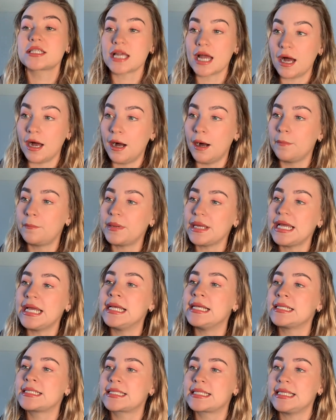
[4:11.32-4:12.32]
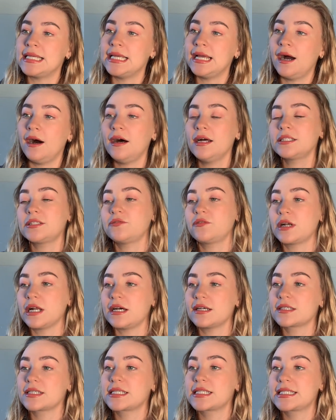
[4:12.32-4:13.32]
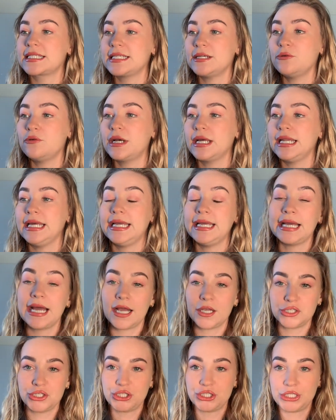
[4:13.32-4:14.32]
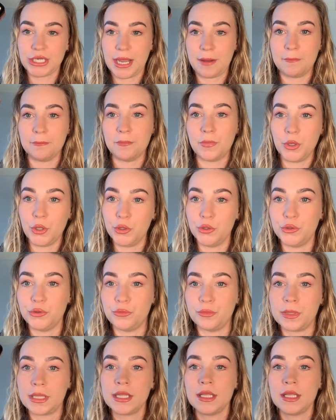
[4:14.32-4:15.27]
up is the Heart of Glass Silkening Shampoo.